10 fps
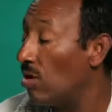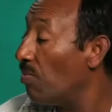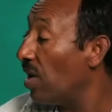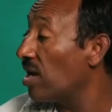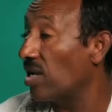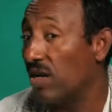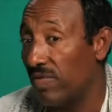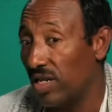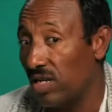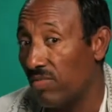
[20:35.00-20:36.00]
Ethiopian
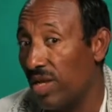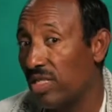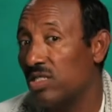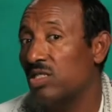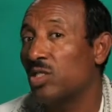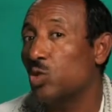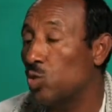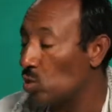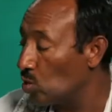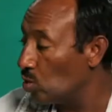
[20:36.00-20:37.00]
government just
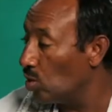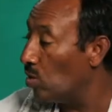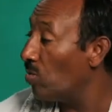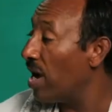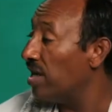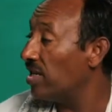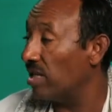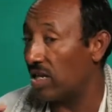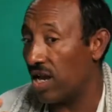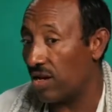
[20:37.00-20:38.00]
to do
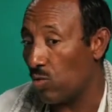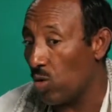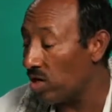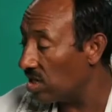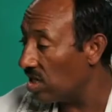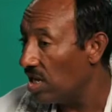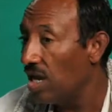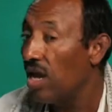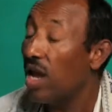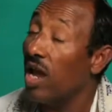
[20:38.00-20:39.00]
humanitarian work
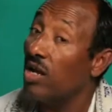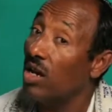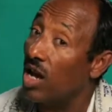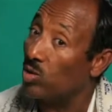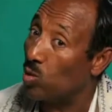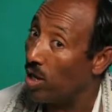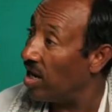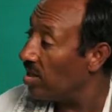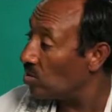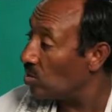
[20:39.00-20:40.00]
and as
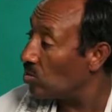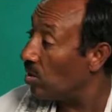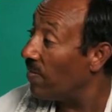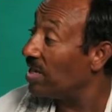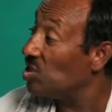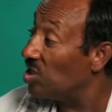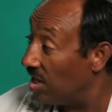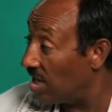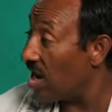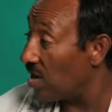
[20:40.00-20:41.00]
well as also
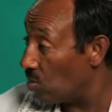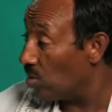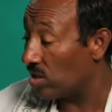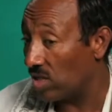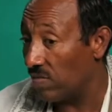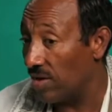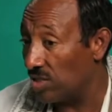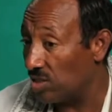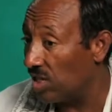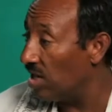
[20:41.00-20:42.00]
evangelical work,
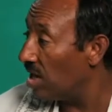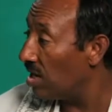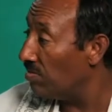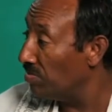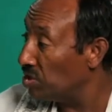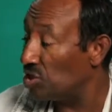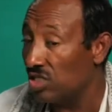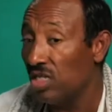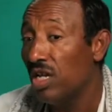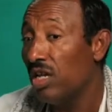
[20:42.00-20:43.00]
evangelical
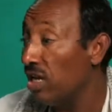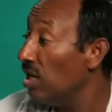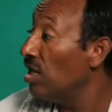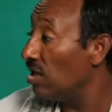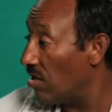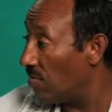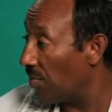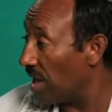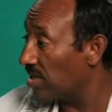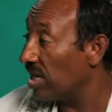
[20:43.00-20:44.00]
mission in Ethiopia.